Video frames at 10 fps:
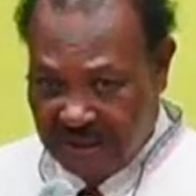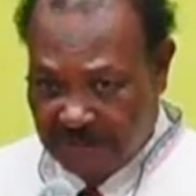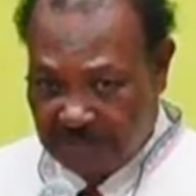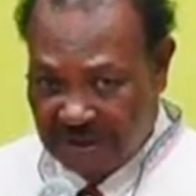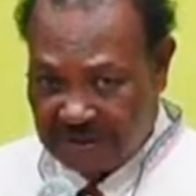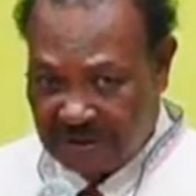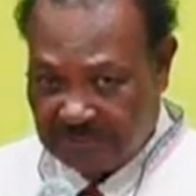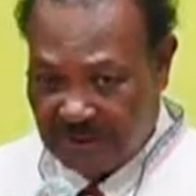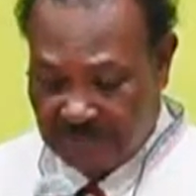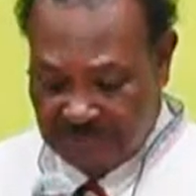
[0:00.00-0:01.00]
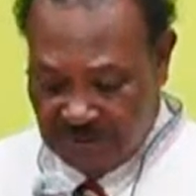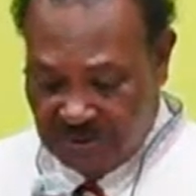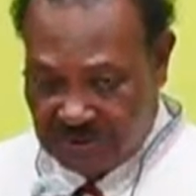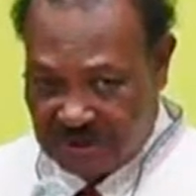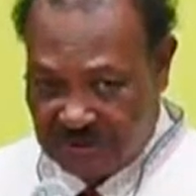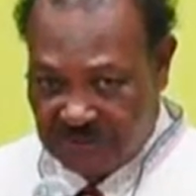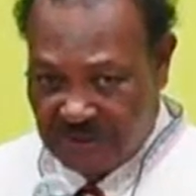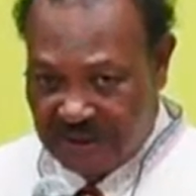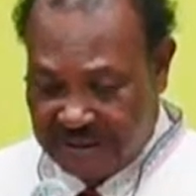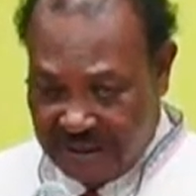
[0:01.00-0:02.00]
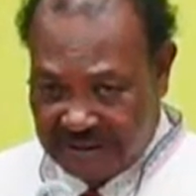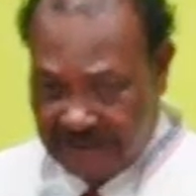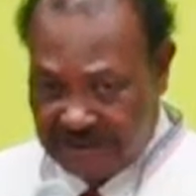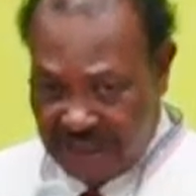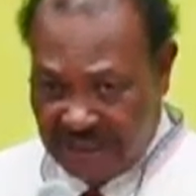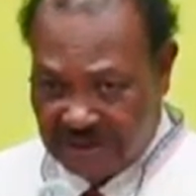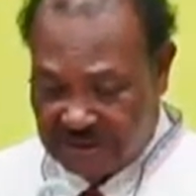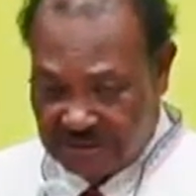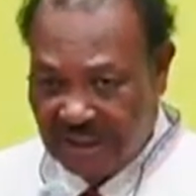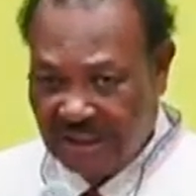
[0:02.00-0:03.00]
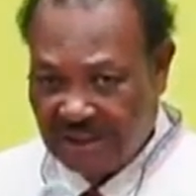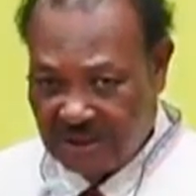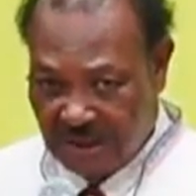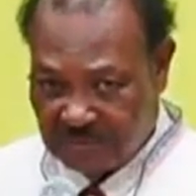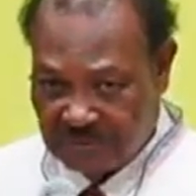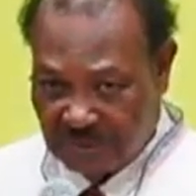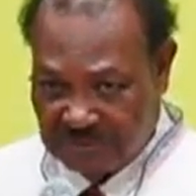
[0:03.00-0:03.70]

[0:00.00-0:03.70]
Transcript: But um, uh, because they find that the gelatin comes from the